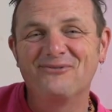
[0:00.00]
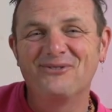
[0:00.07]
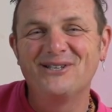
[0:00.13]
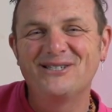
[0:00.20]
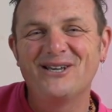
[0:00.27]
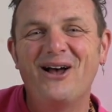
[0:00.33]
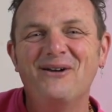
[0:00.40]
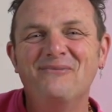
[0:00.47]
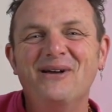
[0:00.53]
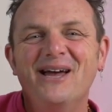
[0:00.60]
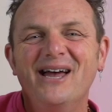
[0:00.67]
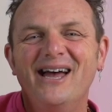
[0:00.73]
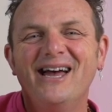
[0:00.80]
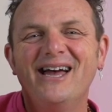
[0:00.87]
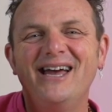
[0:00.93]
time
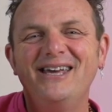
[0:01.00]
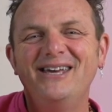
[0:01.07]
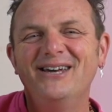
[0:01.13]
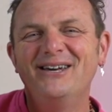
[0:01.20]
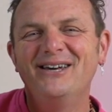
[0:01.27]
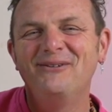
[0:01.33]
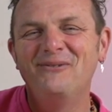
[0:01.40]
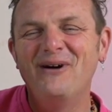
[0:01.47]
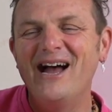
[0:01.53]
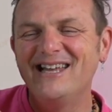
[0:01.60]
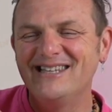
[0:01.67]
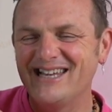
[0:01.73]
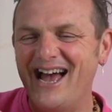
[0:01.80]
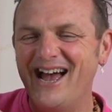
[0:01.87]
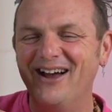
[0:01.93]
he
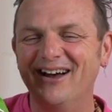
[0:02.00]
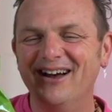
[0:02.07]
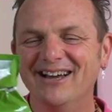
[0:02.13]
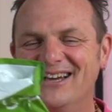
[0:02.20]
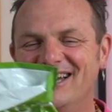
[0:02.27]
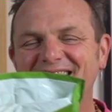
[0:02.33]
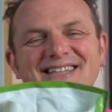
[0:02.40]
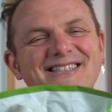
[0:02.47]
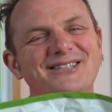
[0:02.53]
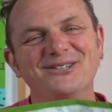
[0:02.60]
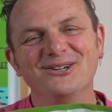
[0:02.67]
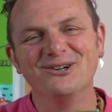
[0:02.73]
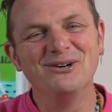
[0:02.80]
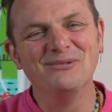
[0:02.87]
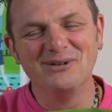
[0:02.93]
wears out. He's
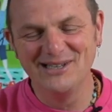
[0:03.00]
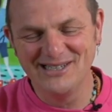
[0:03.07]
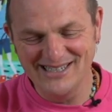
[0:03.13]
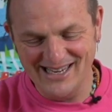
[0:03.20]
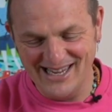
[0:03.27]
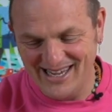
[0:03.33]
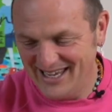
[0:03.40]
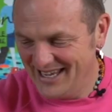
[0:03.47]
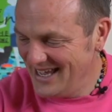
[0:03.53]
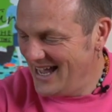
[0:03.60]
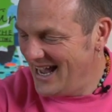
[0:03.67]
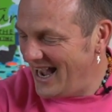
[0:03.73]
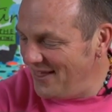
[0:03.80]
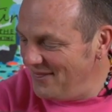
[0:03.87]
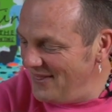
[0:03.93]
adorable, isn't he?
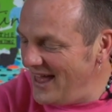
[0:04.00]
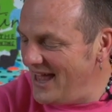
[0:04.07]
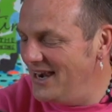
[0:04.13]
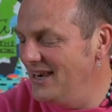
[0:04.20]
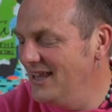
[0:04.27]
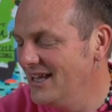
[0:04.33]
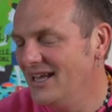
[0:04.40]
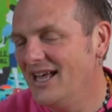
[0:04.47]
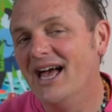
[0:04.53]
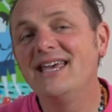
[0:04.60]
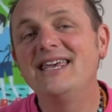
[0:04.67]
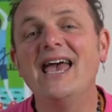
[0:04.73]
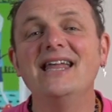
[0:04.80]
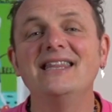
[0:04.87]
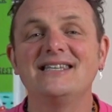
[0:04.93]
And then
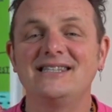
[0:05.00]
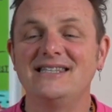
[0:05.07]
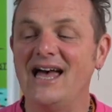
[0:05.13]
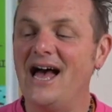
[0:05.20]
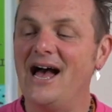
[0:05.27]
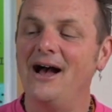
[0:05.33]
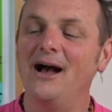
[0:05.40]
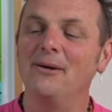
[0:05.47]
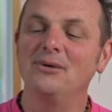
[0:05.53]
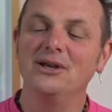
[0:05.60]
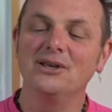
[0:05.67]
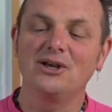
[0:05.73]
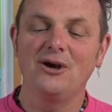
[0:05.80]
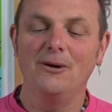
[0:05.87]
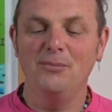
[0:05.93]
against that, I'm
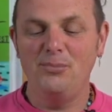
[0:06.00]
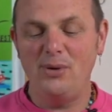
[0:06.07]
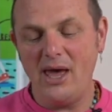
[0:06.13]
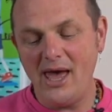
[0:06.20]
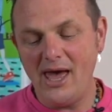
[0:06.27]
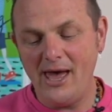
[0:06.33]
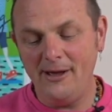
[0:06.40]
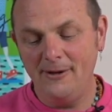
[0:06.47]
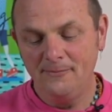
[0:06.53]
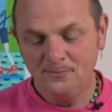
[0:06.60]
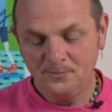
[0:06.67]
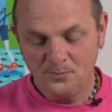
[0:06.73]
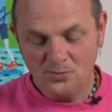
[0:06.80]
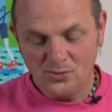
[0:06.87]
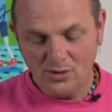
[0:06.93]
going to compare,
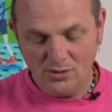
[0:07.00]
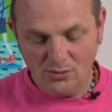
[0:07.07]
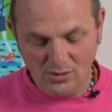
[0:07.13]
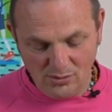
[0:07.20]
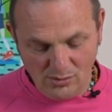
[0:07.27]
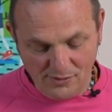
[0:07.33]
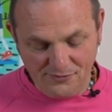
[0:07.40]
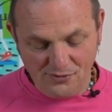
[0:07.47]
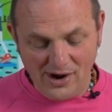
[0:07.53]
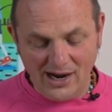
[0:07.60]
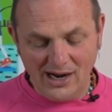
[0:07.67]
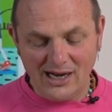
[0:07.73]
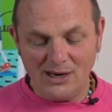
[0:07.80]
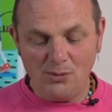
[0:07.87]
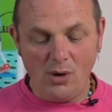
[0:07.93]
well,
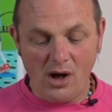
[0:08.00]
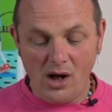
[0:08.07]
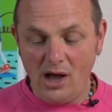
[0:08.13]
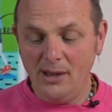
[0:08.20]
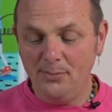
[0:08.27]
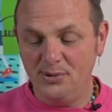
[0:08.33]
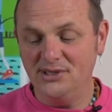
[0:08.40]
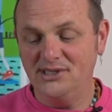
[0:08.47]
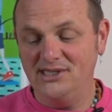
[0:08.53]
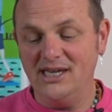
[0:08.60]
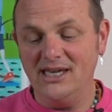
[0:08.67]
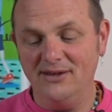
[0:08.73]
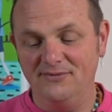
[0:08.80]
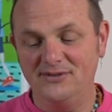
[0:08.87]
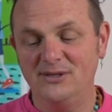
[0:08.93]
frankly, what I
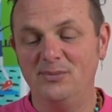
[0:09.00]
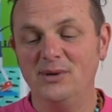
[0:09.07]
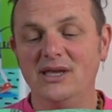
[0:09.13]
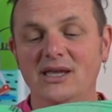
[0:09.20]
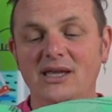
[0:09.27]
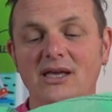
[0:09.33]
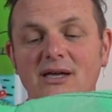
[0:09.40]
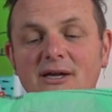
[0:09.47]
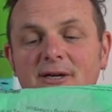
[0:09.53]
perceive to be